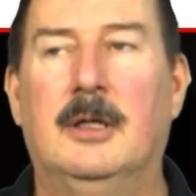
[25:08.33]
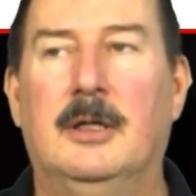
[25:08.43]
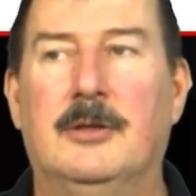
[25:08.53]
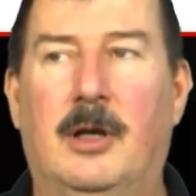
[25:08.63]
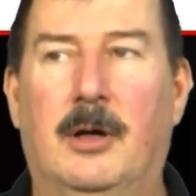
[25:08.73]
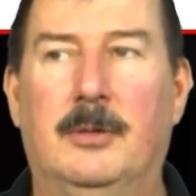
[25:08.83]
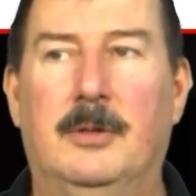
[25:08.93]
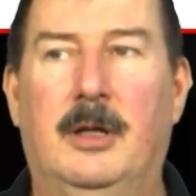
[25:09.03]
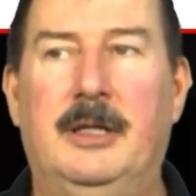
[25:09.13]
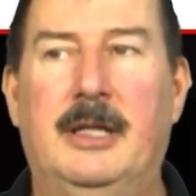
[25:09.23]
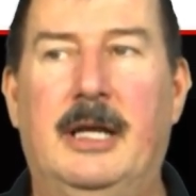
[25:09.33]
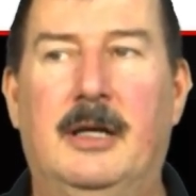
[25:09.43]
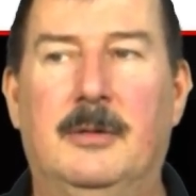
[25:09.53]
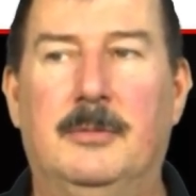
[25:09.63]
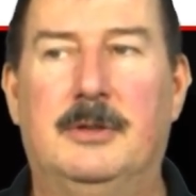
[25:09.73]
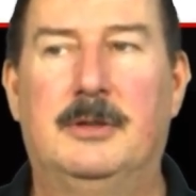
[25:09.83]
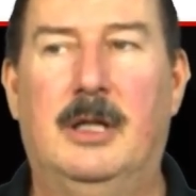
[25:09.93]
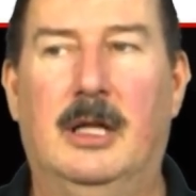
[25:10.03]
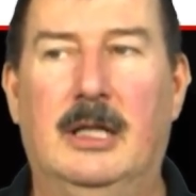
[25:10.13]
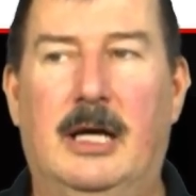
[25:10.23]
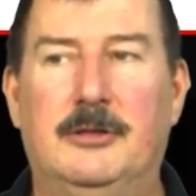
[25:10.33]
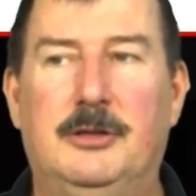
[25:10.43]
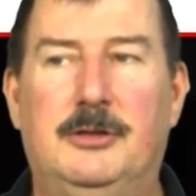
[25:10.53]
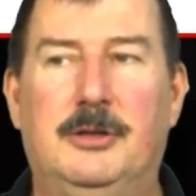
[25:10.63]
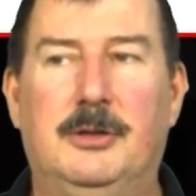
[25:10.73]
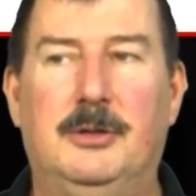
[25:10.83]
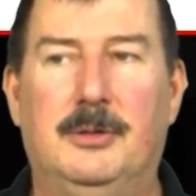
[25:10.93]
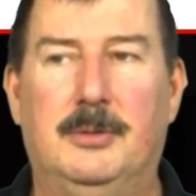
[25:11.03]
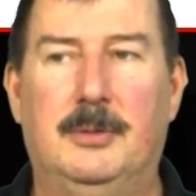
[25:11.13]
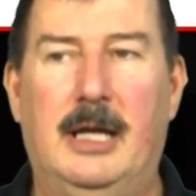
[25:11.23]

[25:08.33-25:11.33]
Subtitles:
So in there, allows you to